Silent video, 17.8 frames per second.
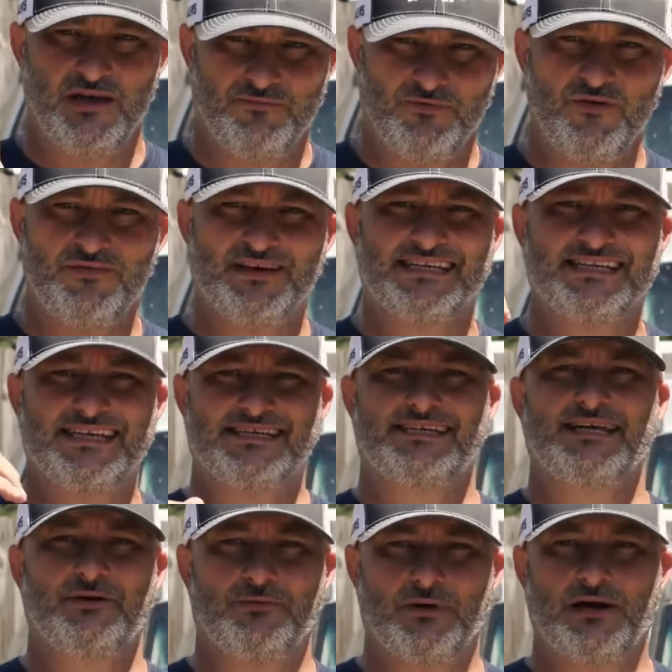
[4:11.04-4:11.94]
If you have
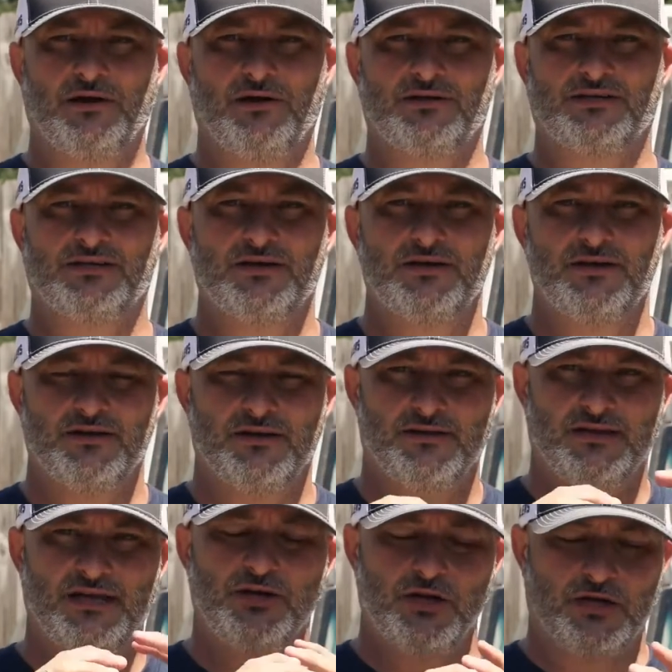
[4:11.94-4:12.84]
existing rails,
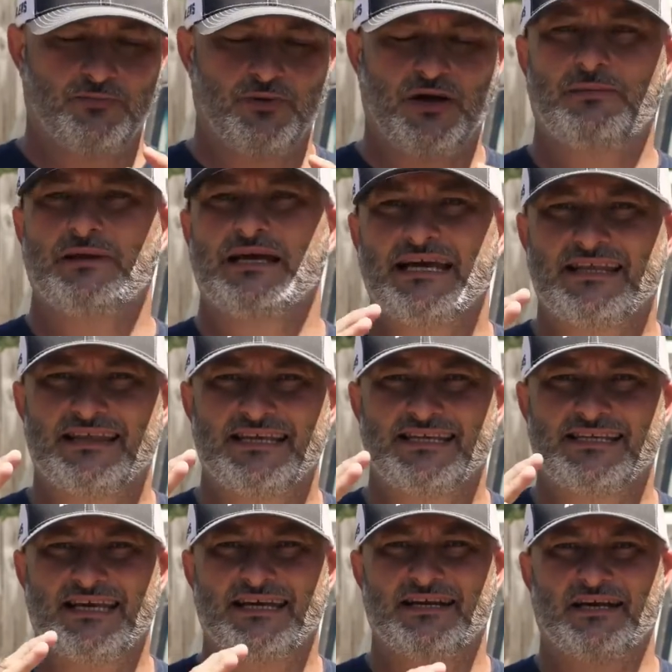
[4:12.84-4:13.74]
then you can probably get
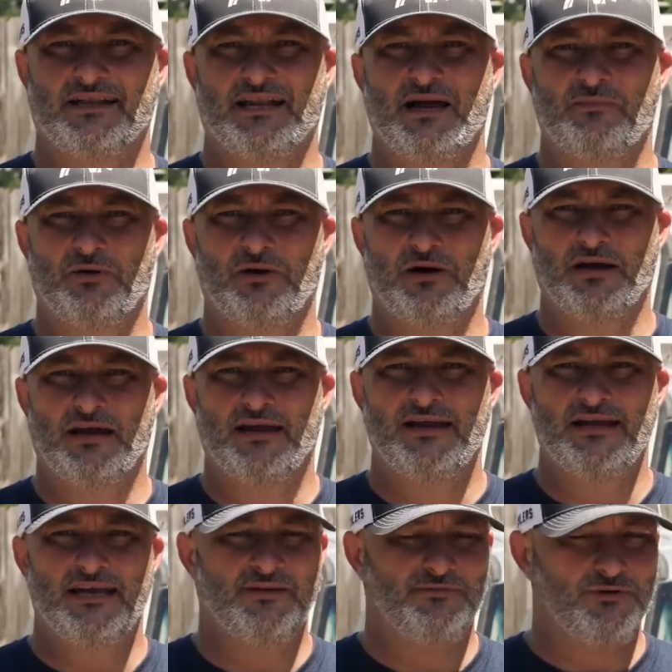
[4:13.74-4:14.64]
this thing to clamp on it.
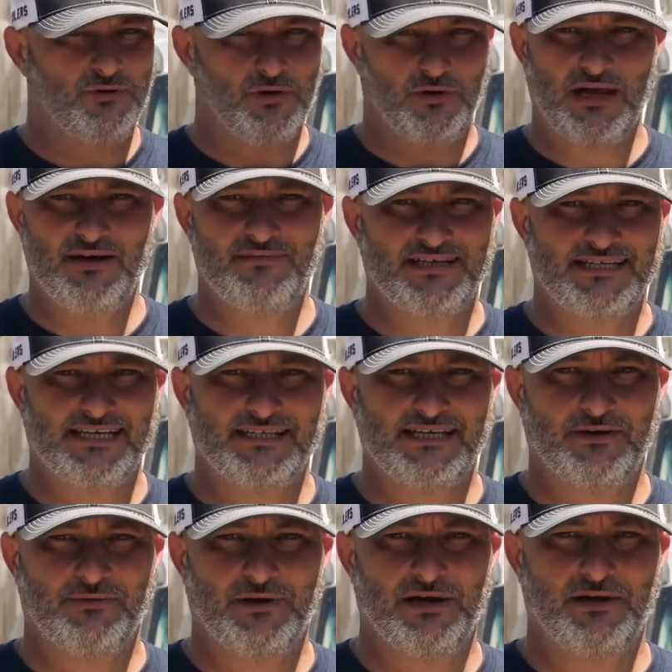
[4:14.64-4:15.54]
If you don't have
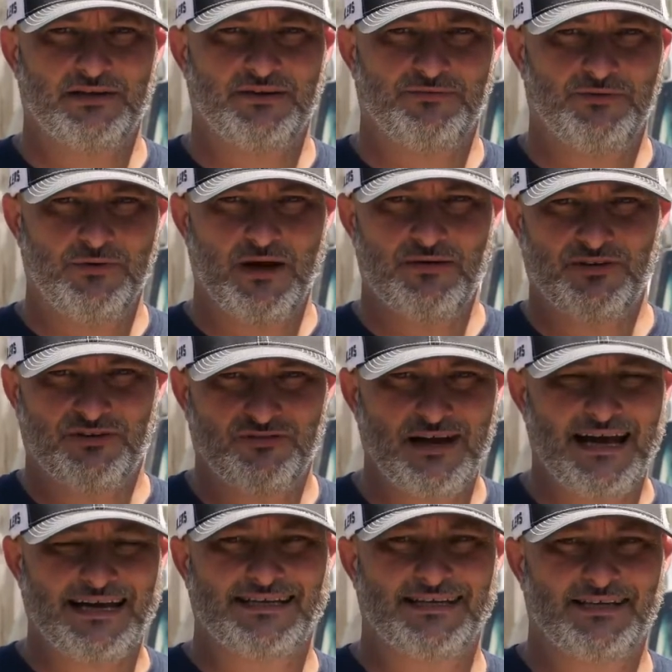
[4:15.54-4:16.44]
existing rails, if you have a
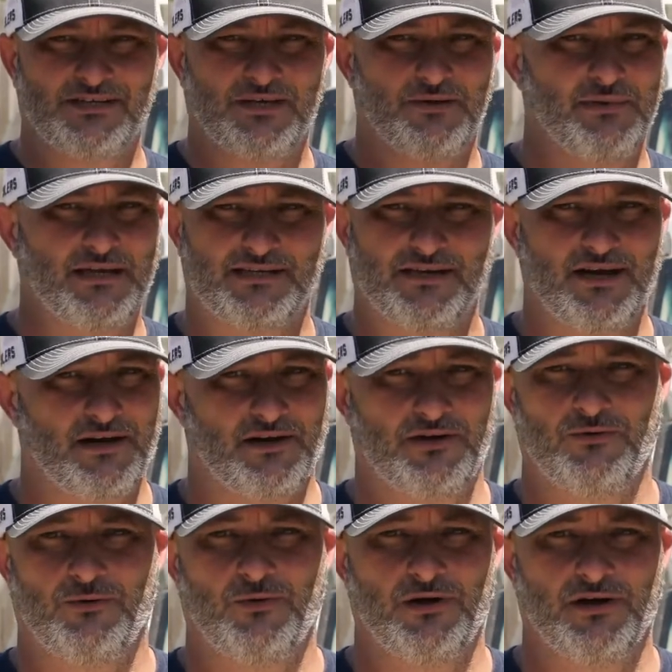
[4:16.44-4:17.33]
track system, it's not
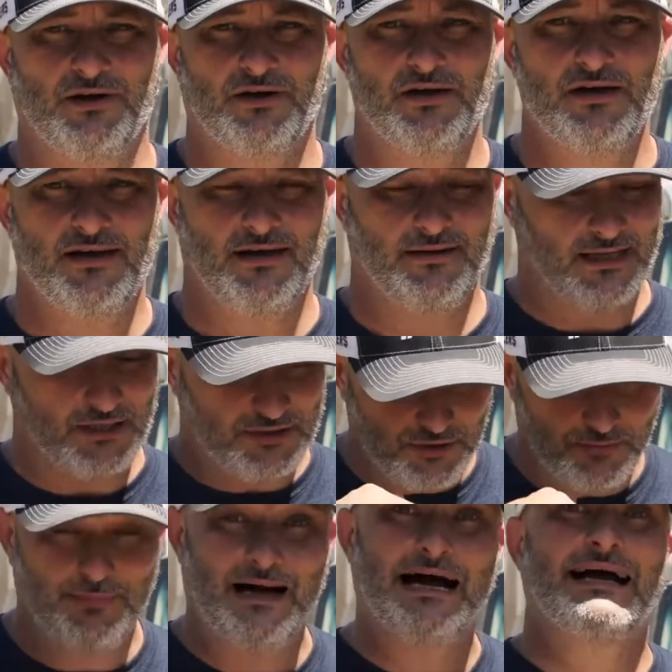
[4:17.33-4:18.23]
going to work
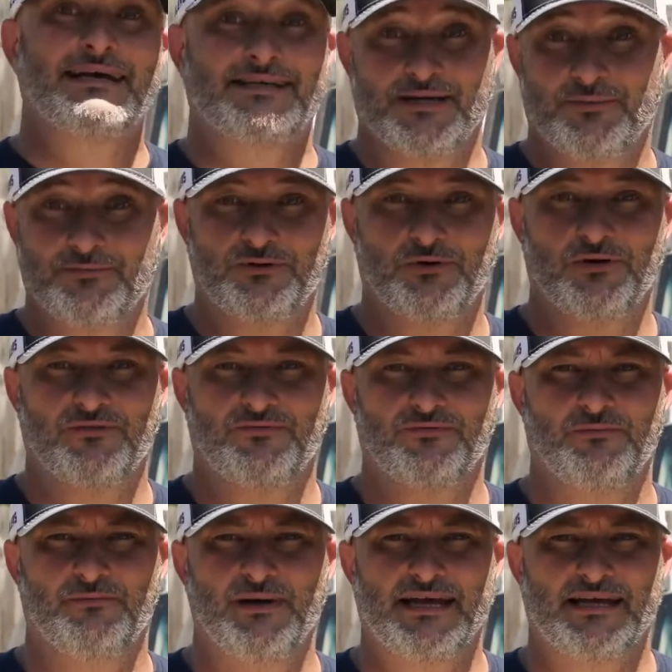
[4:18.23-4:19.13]
unless you buy some sort
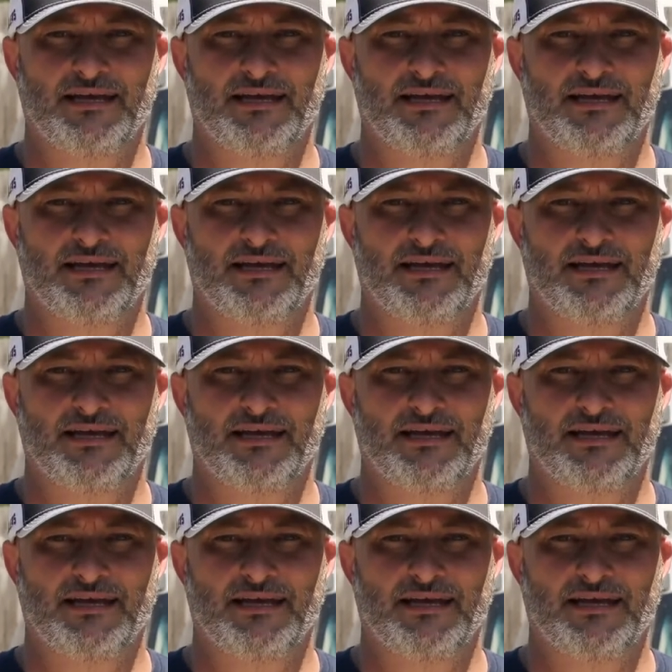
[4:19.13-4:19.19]
of